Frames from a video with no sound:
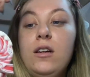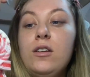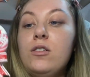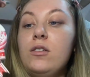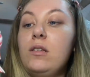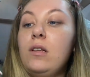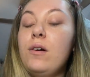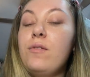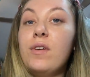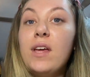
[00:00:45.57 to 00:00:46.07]
just
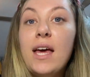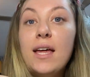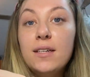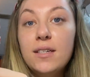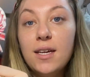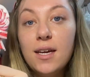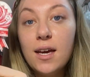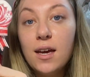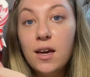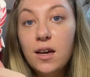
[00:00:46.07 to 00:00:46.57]
love candy
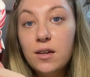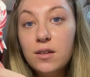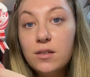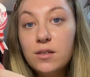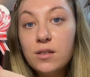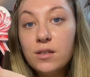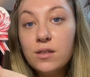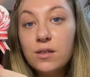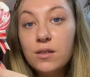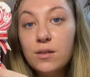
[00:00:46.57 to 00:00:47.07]

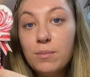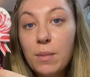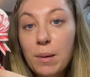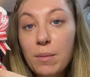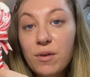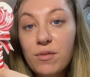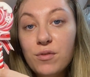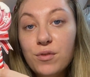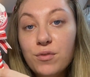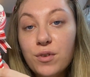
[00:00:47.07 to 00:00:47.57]
canes. Make
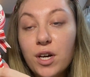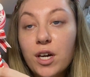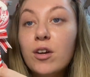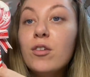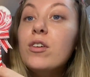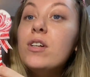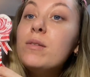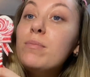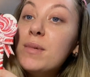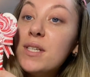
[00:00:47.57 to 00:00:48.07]
me feel very
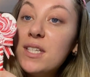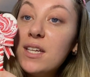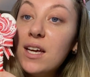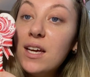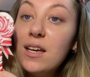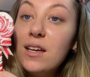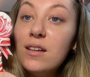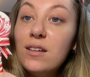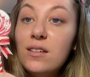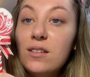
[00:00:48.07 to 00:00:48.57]

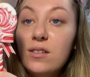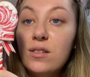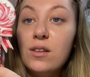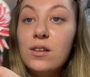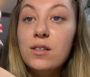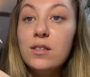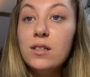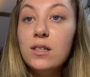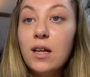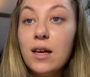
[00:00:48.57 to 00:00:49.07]
Christmassy. So
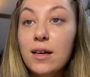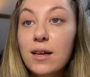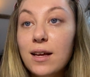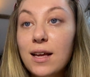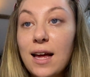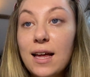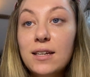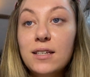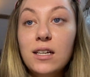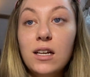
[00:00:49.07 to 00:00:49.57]
this is like a
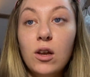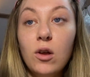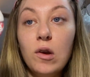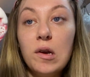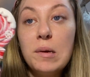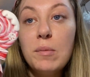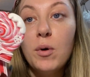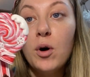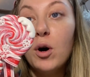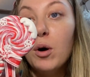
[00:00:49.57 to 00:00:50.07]
candy
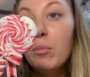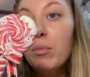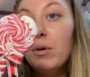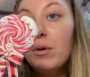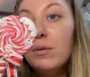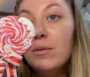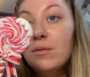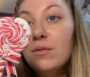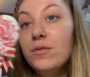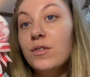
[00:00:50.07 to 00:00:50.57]
lollipop.
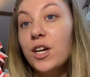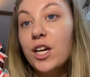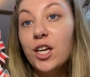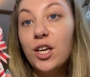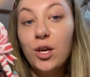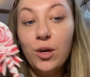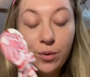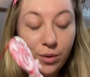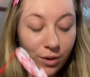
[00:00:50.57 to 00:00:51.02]
Very cute.